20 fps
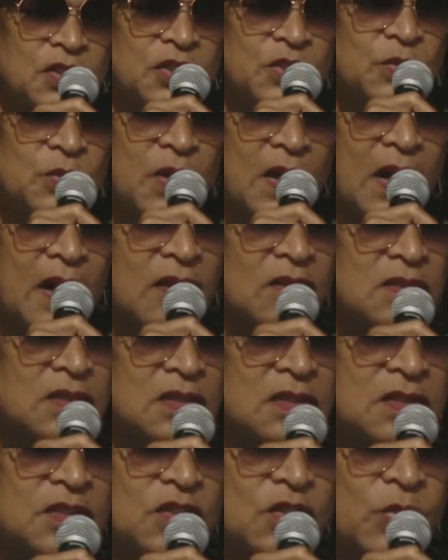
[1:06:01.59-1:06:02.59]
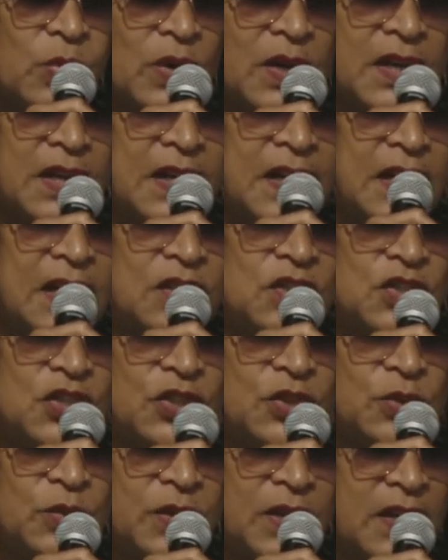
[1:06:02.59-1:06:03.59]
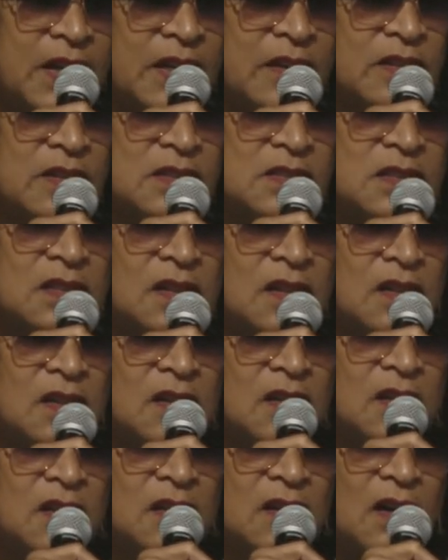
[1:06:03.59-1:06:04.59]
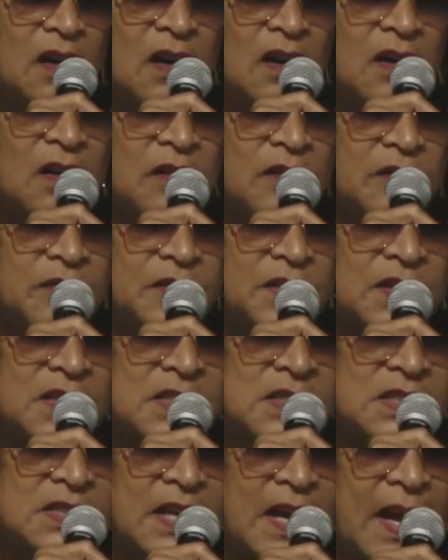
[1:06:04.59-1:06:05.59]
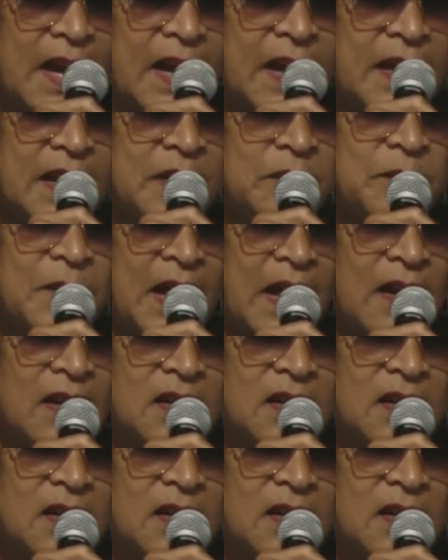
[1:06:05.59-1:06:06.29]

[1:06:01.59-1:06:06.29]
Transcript: 2000, 22 years of the same